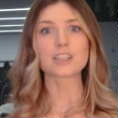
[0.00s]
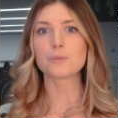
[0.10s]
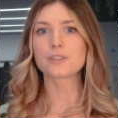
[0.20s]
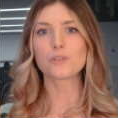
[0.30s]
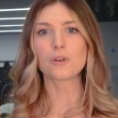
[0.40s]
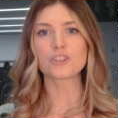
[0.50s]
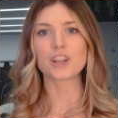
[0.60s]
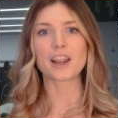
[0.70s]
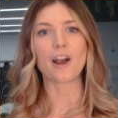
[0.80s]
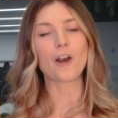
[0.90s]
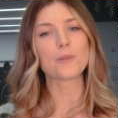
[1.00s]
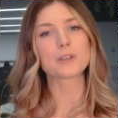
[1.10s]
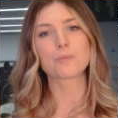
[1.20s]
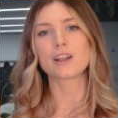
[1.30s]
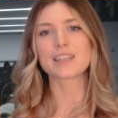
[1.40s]
so much for watching. I hope
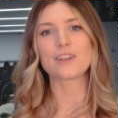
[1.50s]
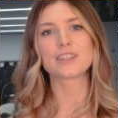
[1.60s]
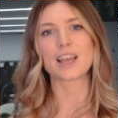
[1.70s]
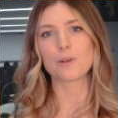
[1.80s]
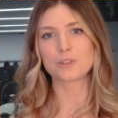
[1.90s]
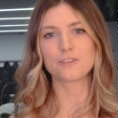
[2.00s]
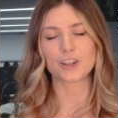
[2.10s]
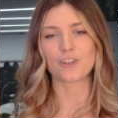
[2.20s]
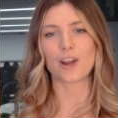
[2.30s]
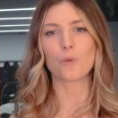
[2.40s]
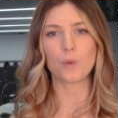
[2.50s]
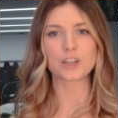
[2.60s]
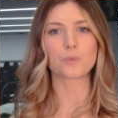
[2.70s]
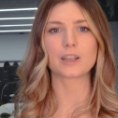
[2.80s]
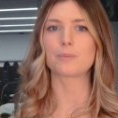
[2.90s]
this breakdown has helped you figure out
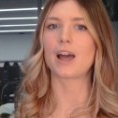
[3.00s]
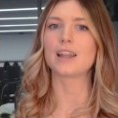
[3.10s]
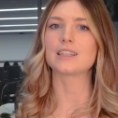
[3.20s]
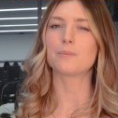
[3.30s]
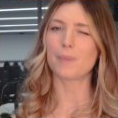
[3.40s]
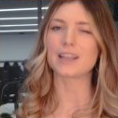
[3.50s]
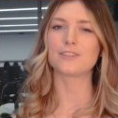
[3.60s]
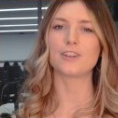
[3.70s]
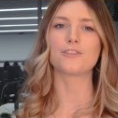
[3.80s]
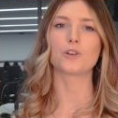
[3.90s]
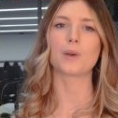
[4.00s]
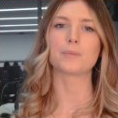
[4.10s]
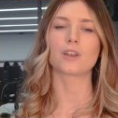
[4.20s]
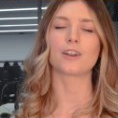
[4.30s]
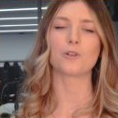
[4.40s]
which Wix plan is the best fit for your
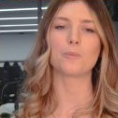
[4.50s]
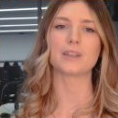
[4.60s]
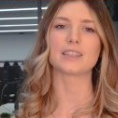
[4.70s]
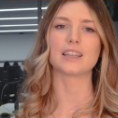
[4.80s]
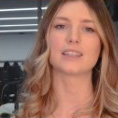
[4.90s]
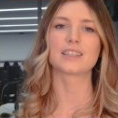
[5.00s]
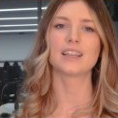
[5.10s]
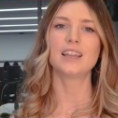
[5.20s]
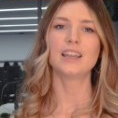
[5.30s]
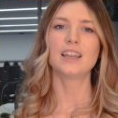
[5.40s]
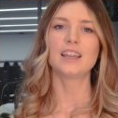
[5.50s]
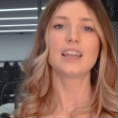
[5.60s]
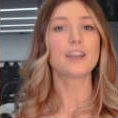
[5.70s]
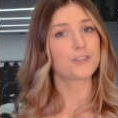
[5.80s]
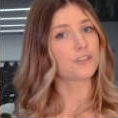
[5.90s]
website or business.
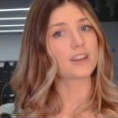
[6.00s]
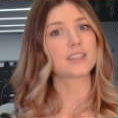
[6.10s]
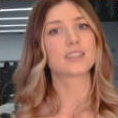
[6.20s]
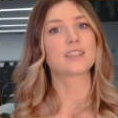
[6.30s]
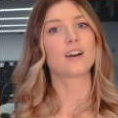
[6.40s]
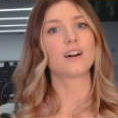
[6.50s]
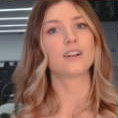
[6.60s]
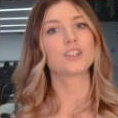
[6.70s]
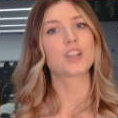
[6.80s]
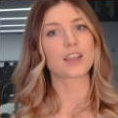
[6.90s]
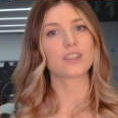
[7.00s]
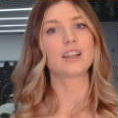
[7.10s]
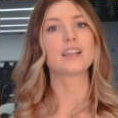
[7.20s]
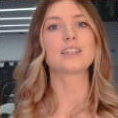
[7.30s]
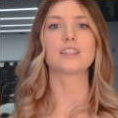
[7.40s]
If you're ready to start, check the
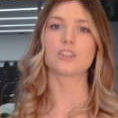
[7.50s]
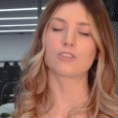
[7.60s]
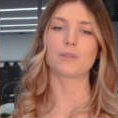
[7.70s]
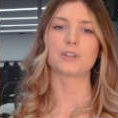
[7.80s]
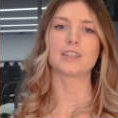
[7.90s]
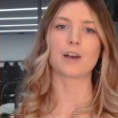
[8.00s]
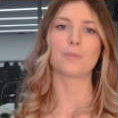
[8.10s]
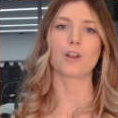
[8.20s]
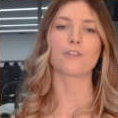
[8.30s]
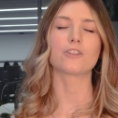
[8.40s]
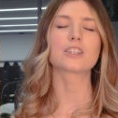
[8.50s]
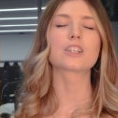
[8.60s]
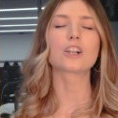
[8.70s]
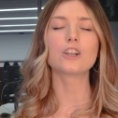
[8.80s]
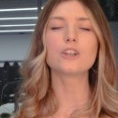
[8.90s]
links in the description down below for
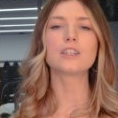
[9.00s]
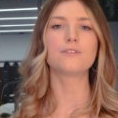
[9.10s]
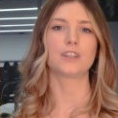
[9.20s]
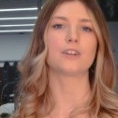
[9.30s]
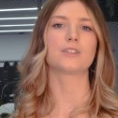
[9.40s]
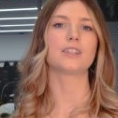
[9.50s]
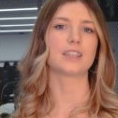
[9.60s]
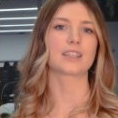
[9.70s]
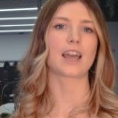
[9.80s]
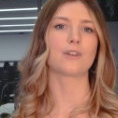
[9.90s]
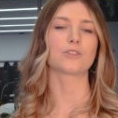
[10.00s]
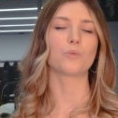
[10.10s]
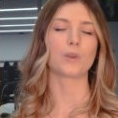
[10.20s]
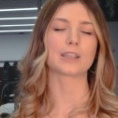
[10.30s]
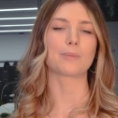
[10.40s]
exclusive deals and discounts
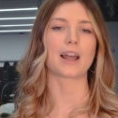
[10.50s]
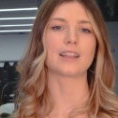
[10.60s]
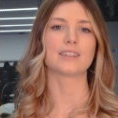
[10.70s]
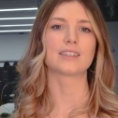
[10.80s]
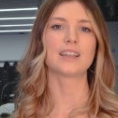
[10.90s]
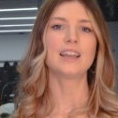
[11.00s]
on Wix plans.